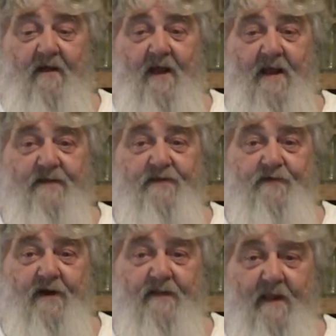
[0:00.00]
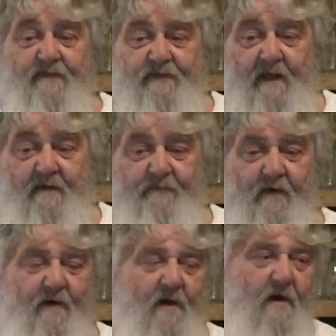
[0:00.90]
how can you drink that stuff,
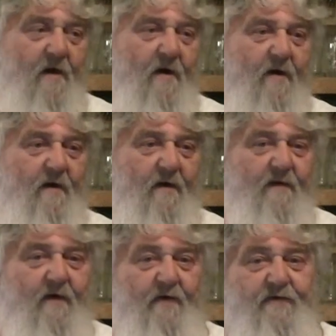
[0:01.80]
or are